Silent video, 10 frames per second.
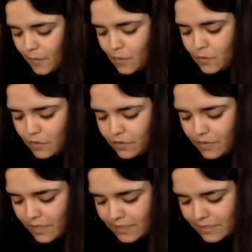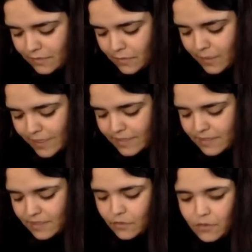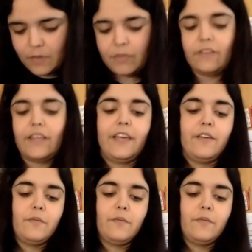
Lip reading: So there's lots of different ways that you can play